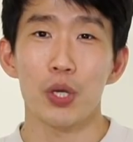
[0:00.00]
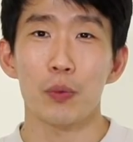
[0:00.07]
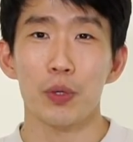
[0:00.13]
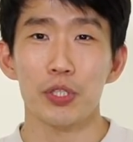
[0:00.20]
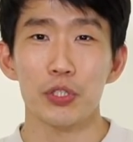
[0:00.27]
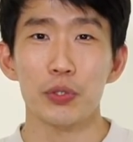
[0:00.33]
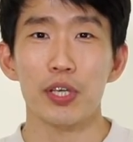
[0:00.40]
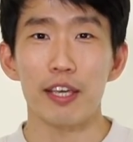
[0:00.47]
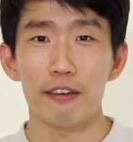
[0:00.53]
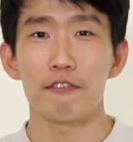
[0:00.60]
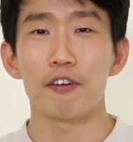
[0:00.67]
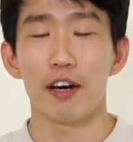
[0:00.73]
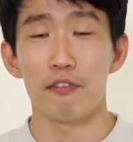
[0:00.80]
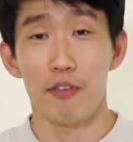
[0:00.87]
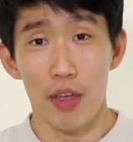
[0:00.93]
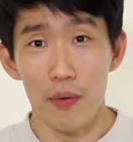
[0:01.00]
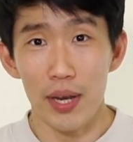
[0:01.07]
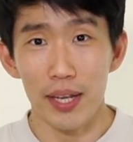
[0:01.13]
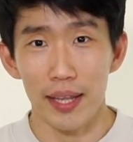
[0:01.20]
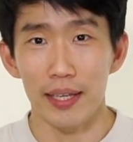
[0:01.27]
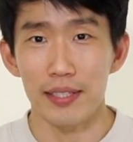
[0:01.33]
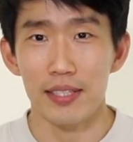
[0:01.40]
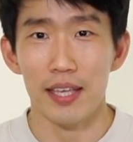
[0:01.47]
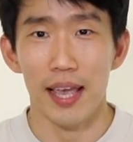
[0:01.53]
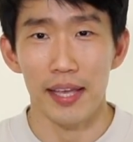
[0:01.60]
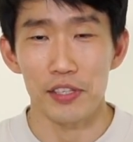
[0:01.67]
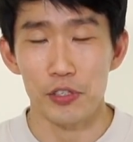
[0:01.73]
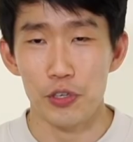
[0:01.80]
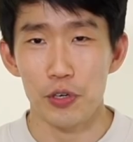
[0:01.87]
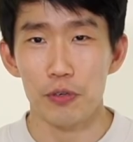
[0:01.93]
we were to give a very lazy
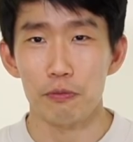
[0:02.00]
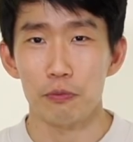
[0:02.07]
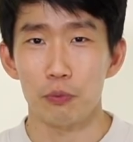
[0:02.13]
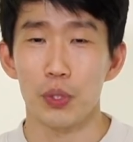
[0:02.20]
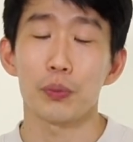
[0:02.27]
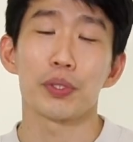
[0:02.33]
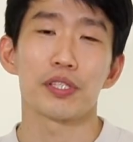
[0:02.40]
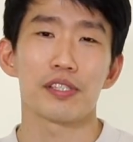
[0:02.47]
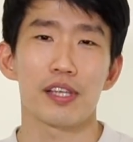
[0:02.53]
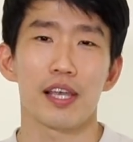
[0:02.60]
answer, we would